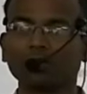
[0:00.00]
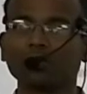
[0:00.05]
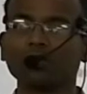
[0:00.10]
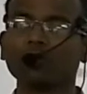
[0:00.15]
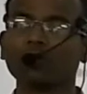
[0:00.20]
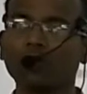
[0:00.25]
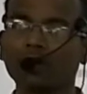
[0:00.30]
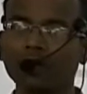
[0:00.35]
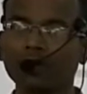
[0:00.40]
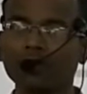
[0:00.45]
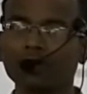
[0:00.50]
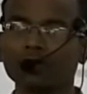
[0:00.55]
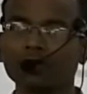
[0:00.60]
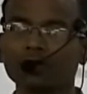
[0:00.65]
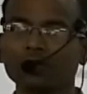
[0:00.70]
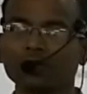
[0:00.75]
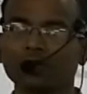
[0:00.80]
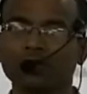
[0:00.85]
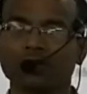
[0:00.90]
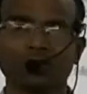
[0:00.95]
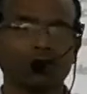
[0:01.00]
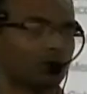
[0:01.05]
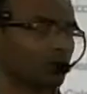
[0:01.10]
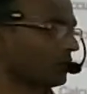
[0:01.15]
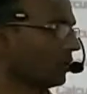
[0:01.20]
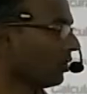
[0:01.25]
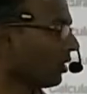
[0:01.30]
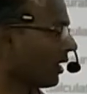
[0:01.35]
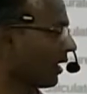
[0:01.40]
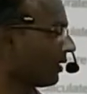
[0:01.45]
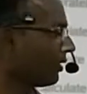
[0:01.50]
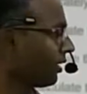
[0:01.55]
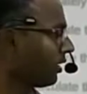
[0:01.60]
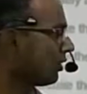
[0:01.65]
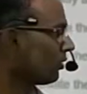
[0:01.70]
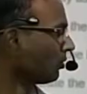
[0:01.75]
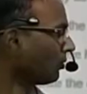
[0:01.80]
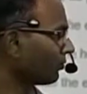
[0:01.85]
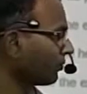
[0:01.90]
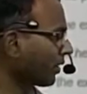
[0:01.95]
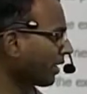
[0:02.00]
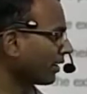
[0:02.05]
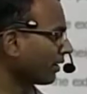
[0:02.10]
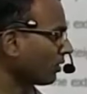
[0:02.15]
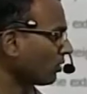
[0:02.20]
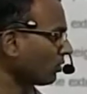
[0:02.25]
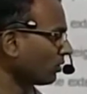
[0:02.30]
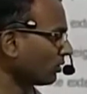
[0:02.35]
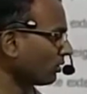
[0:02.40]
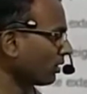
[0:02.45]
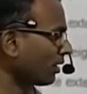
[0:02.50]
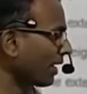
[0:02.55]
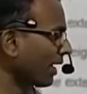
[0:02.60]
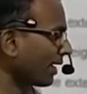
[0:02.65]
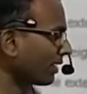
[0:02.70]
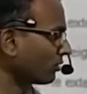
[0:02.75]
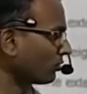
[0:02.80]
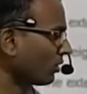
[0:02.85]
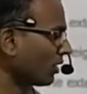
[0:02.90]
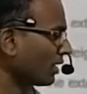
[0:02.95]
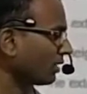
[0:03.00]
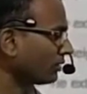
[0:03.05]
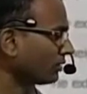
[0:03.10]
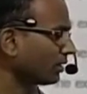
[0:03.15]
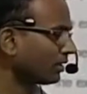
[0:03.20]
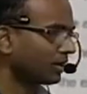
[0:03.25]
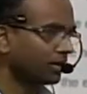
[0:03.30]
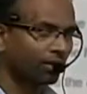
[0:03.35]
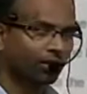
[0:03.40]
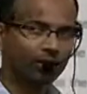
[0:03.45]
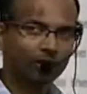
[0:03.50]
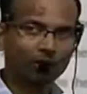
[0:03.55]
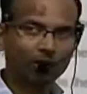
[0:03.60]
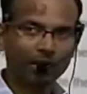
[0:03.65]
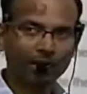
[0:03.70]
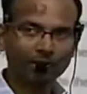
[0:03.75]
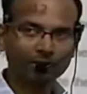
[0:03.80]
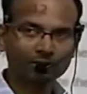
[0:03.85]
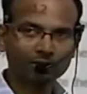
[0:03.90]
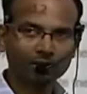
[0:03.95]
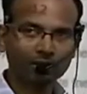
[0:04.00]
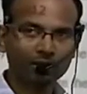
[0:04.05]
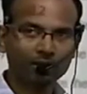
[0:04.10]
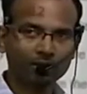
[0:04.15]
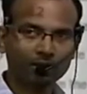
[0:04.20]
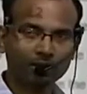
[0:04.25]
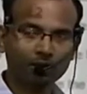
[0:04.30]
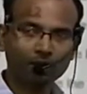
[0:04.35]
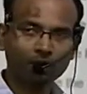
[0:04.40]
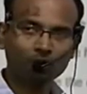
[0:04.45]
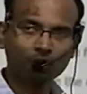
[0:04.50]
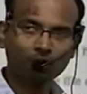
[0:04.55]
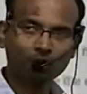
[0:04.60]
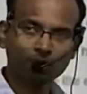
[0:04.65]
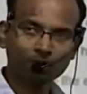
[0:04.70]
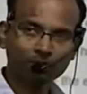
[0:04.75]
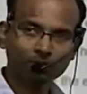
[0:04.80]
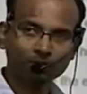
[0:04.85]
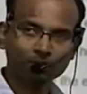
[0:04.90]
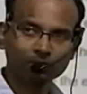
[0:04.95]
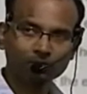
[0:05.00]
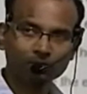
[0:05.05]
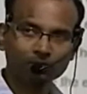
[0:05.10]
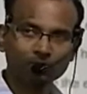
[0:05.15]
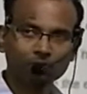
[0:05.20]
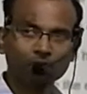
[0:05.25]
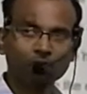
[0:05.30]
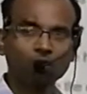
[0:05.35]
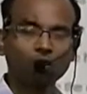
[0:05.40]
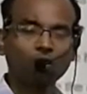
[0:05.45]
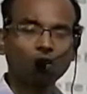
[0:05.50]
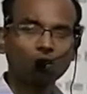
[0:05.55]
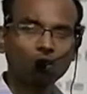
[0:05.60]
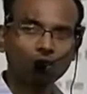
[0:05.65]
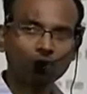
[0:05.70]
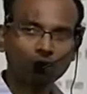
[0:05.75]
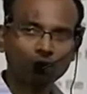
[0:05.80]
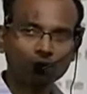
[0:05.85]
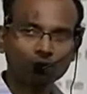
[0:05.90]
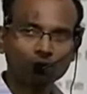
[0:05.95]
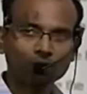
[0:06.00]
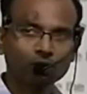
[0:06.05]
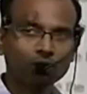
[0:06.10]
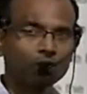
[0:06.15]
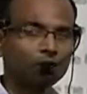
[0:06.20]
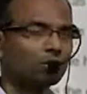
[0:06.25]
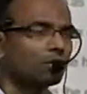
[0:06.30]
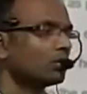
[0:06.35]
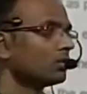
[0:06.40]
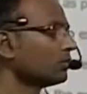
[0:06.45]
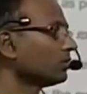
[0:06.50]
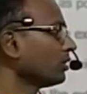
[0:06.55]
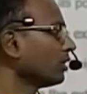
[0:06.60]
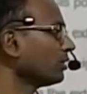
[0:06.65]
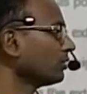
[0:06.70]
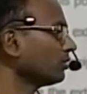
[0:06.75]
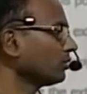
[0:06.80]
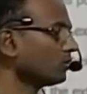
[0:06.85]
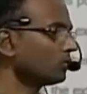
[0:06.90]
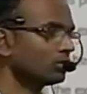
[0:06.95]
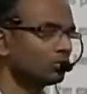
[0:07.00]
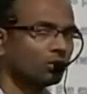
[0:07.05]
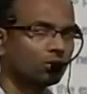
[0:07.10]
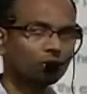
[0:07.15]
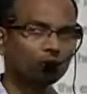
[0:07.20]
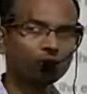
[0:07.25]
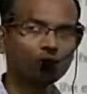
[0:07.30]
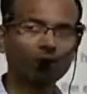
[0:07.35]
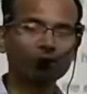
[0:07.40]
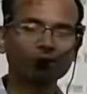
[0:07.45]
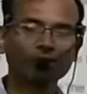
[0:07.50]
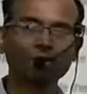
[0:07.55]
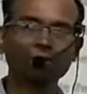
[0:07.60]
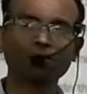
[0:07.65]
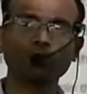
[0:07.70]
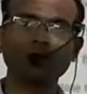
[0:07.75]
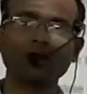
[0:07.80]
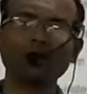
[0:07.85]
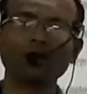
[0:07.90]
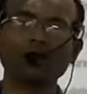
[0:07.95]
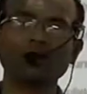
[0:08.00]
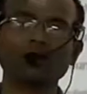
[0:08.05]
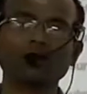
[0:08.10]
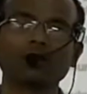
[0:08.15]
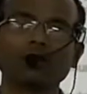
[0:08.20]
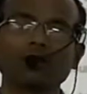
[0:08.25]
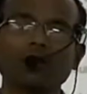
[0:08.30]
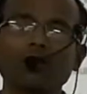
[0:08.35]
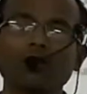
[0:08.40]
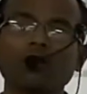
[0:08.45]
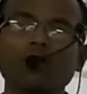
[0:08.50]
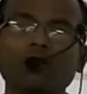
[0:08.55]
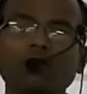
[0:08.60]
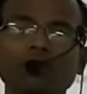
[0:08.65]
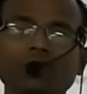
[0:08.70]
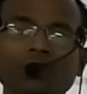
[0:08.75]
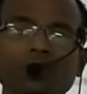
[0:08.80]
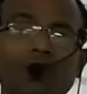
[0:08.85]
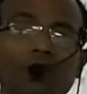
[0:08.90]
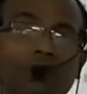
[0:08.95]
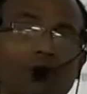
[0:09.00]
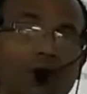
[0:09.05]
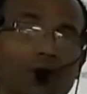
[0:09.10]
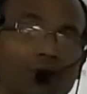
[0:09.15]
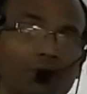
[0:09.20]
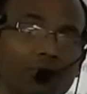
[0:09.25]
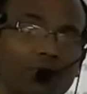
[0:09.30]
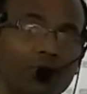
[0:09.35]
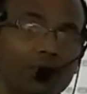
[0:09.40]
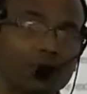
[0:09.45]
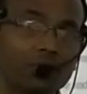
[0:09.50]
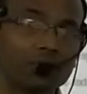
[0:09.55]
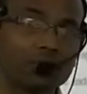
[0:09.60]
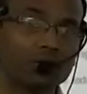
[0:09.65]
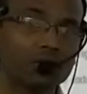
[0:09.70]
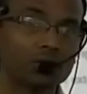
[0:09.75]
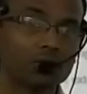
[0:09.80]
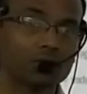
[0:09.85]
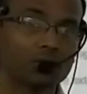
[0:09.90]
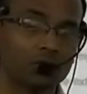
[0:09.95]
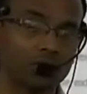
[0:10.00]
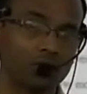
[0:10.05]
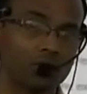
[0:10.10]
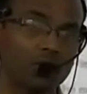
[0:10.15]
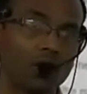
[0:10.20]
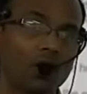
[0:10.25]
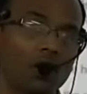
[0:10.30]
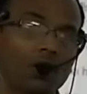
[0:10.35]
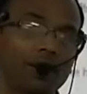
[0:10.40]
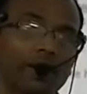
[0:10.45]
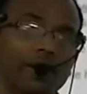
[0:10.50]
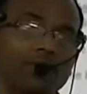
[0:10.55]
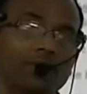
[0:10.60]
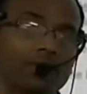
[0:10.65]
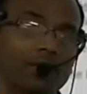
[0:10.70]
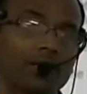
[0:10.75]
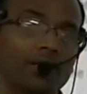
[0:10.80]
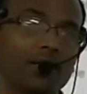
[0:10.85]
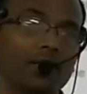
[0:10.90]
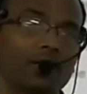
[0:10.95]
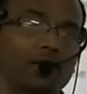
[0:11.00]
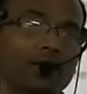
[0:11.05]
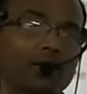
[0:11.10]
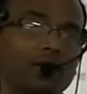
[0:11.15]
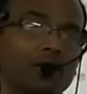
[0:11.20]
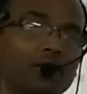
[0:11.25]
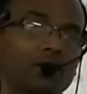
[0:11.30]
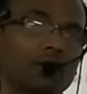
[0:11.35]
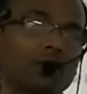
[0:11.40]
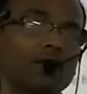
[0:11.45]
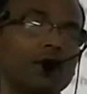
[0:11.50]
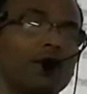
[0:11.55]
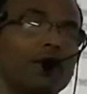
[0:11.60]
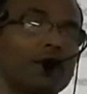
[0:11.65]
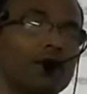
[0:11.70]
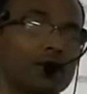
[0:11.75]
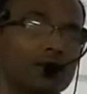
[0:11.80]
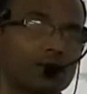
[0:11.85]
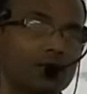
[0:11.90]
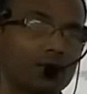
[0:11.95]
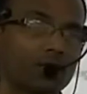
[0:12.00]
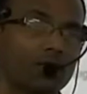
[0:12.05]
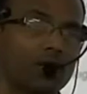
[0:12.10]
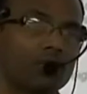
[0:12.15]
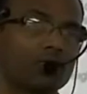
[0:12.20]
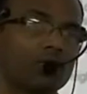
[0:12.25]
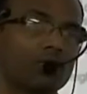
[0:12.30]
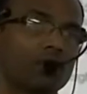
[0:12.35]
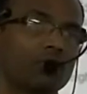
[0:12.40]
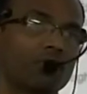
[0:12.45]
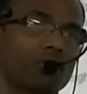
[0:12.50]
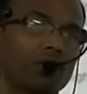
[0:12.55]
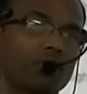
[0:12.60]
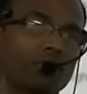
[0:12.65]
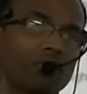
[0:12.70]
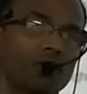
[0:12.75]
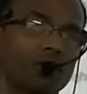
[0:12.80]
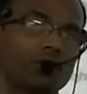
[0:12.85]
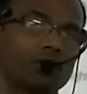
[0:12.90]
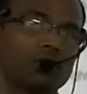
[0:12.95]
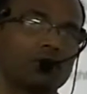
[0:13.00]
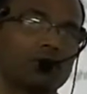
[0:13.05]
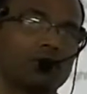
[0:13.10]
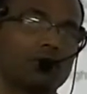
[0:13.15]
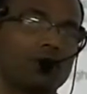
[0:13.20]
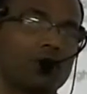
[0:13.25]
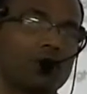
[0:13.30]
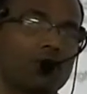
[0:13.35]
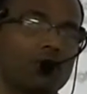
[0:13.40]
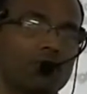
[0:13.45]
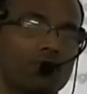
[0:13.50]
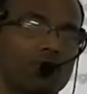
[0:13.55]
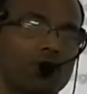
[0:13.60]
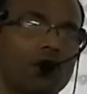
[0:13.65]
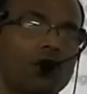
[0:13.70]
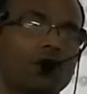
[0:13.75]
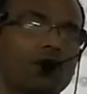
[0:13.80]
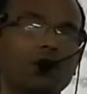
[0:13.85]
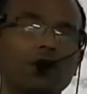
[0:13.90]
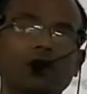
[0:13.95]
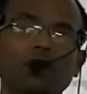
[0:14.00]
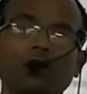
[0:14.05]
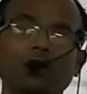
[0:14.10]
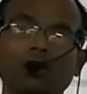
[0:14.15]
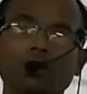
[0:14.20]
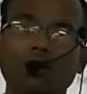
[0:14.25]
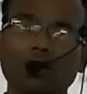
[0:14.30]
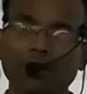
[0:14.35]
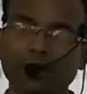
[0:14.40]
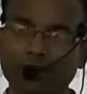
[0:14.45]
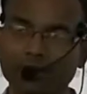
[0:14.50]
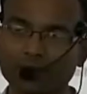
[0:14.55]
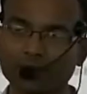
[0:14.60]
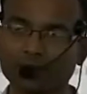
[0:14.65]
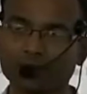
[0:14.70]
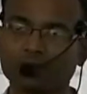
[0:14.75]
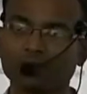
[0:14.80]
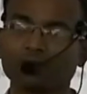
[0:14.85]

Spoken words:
You got it? So either you find out the actual uncertainty in your answer and then round off, or just use the rule of thumb that number of significant figures should not exceed the least number of significant figures in one of your quantities.